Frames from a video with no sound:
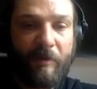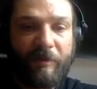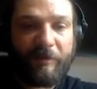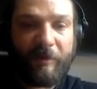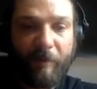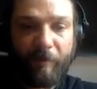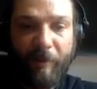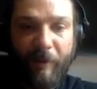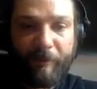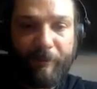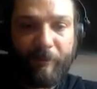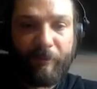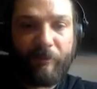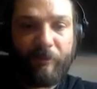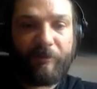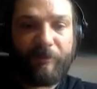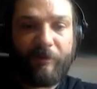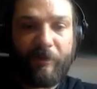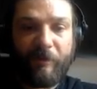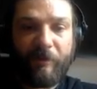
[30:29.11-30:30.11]
some
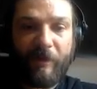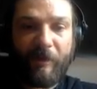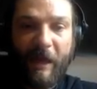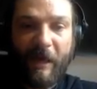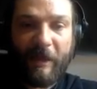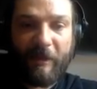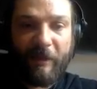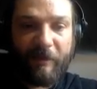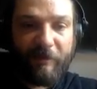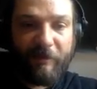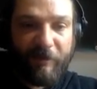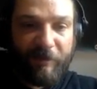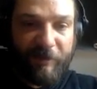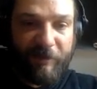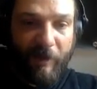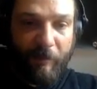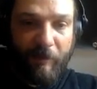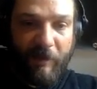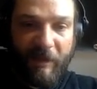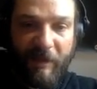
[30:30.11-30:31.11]
people do that and they just
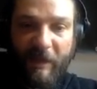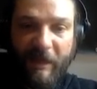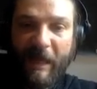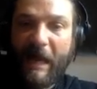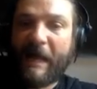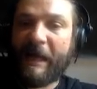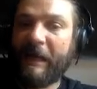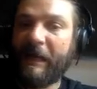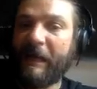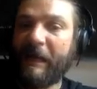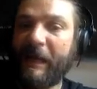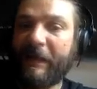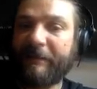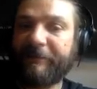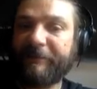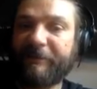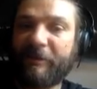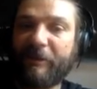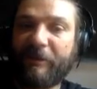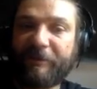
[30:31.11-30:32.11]
send me the
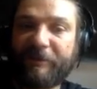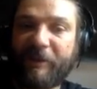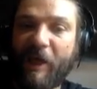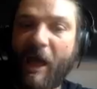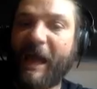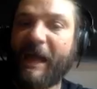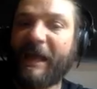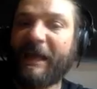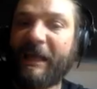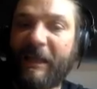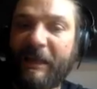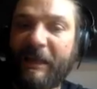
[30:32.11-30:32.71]
ALS set